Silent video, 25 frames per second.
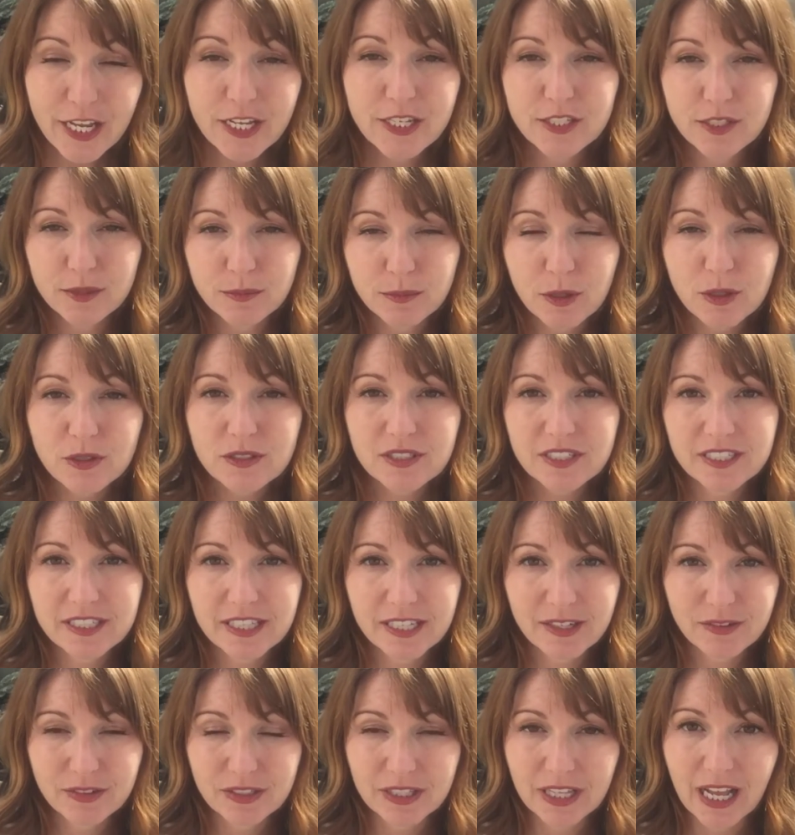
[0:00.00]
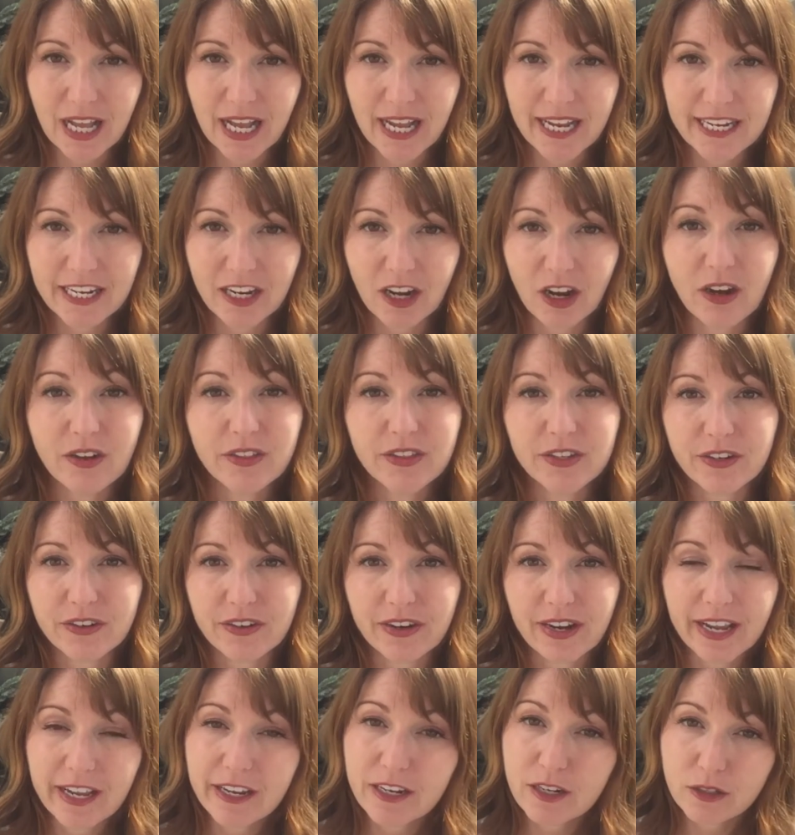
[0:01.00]
So mostly they rely on
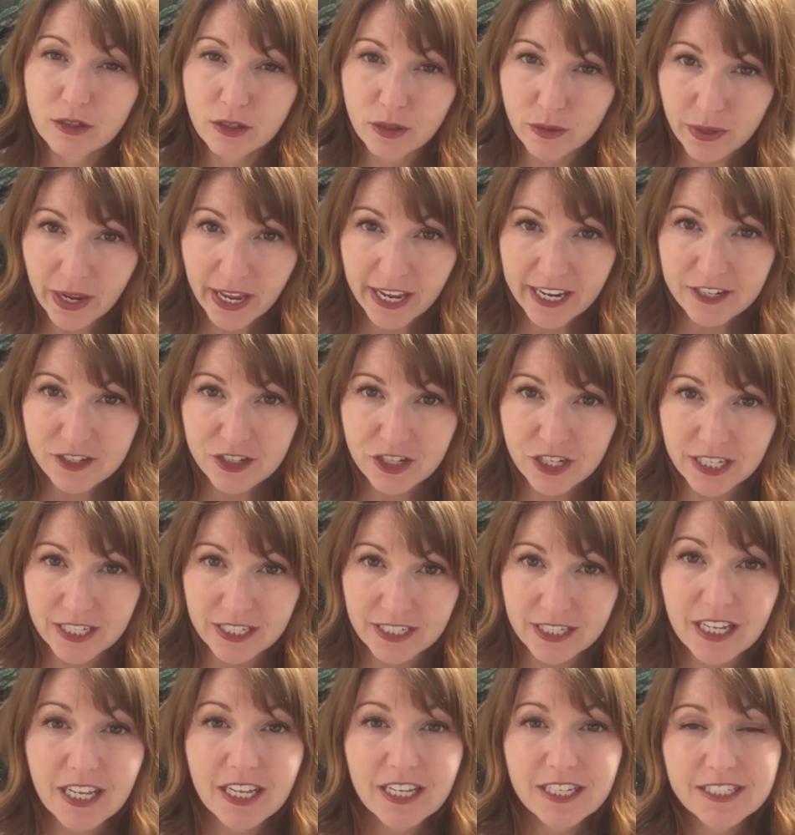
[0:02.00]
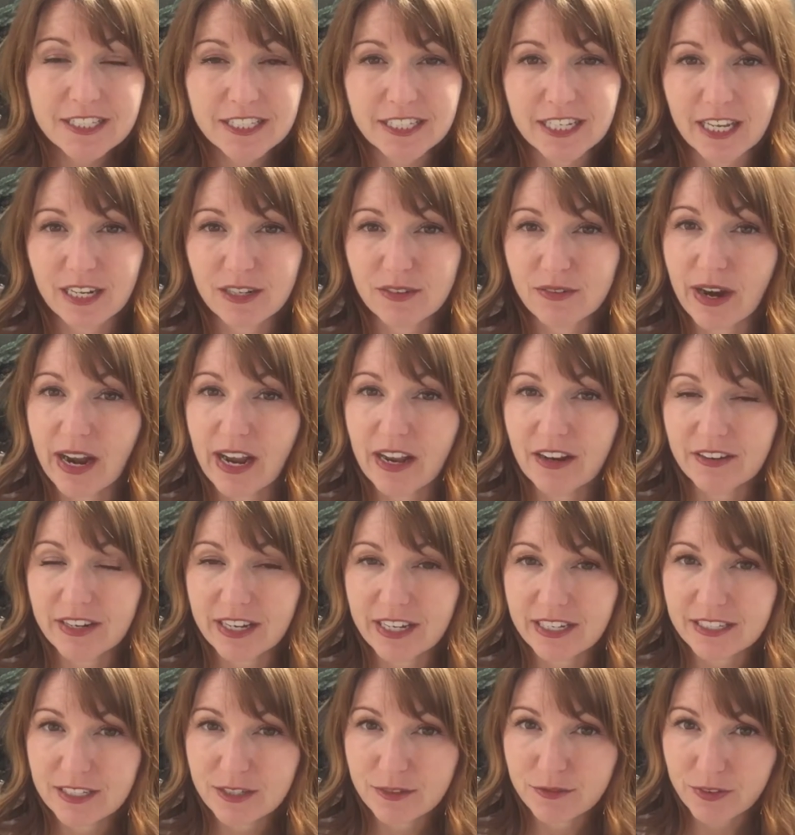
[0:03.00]
their echolocation to get around
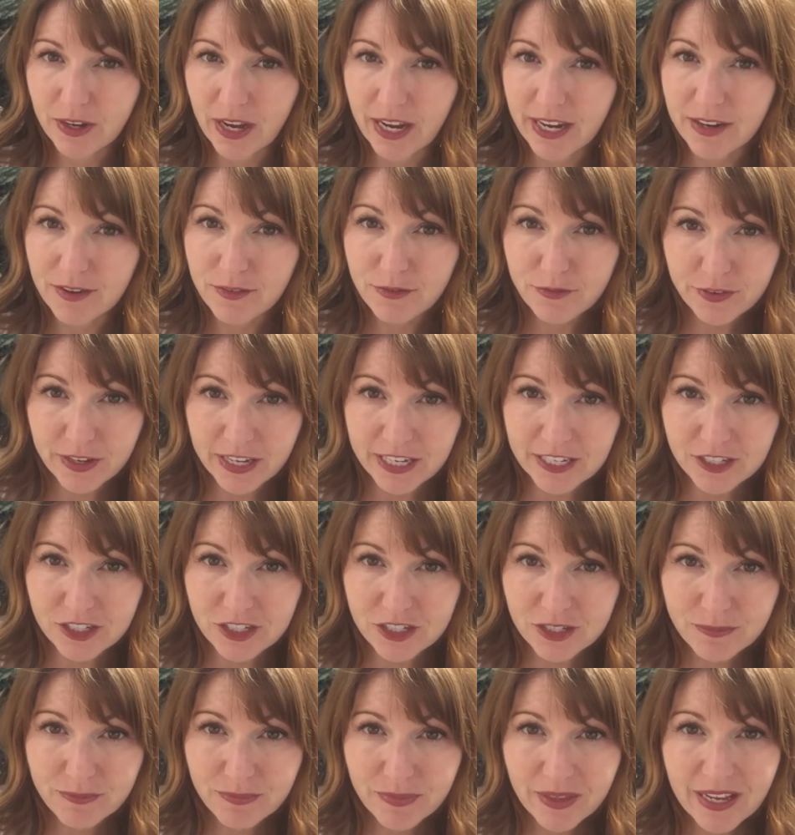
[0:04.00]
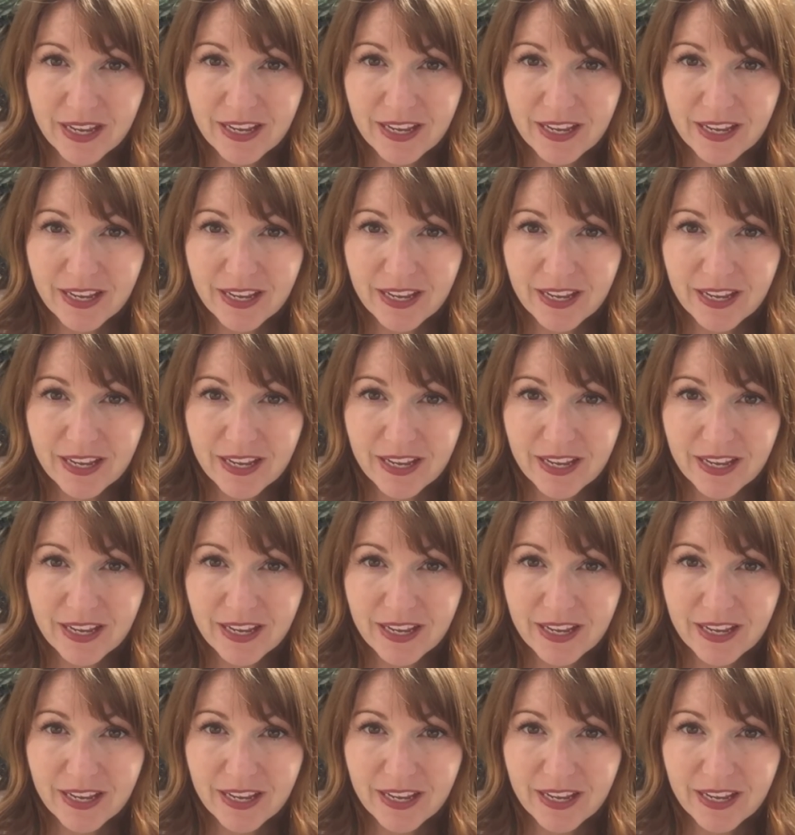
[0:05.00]
and to find fish.